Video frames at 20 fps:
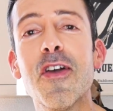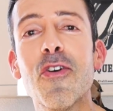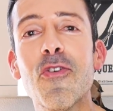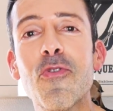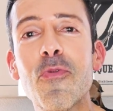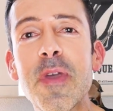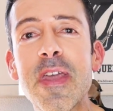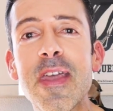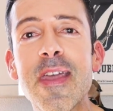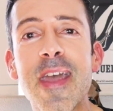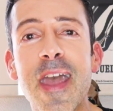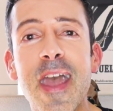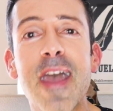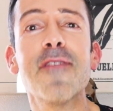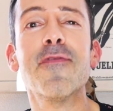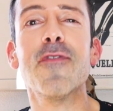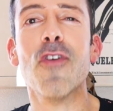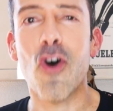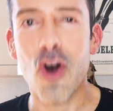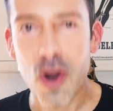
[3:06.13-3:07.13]
we
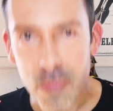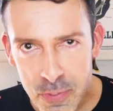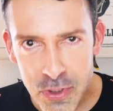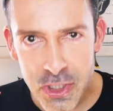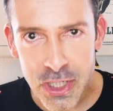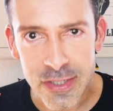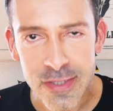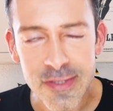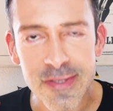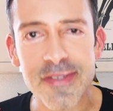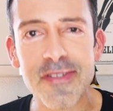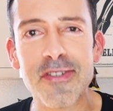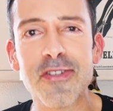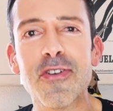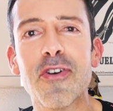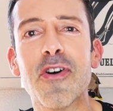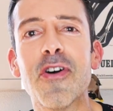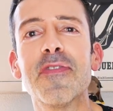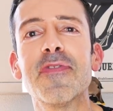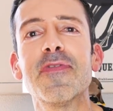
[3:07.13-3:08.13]
have options
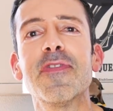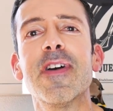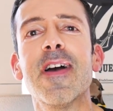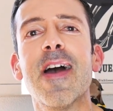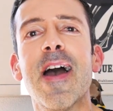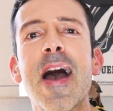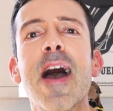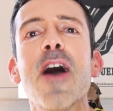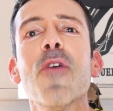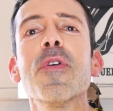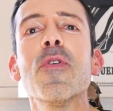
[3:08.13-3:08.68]
of how